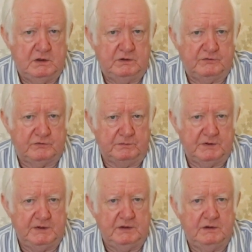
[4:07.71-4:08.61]

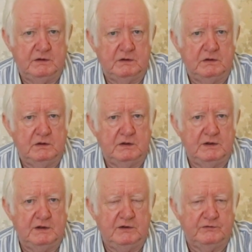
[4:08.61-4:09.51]
Somebody
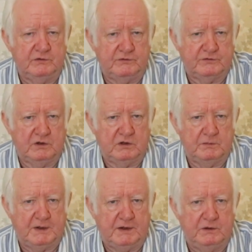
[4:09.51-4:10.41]
is concerned
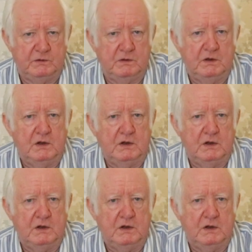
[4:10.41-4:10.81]
about you,